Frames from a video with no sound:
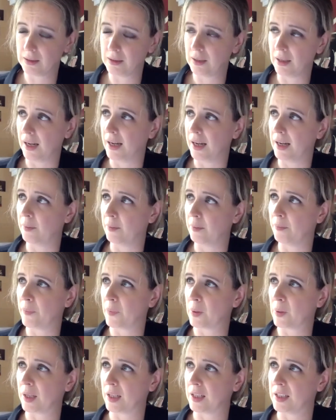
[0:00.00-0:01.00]
Um,
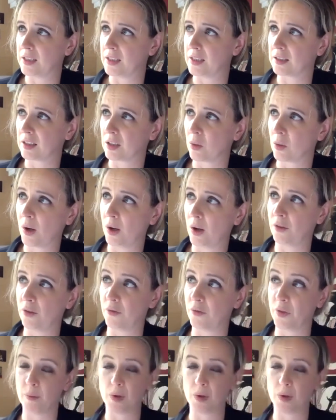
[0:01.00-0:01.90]
and and quite often the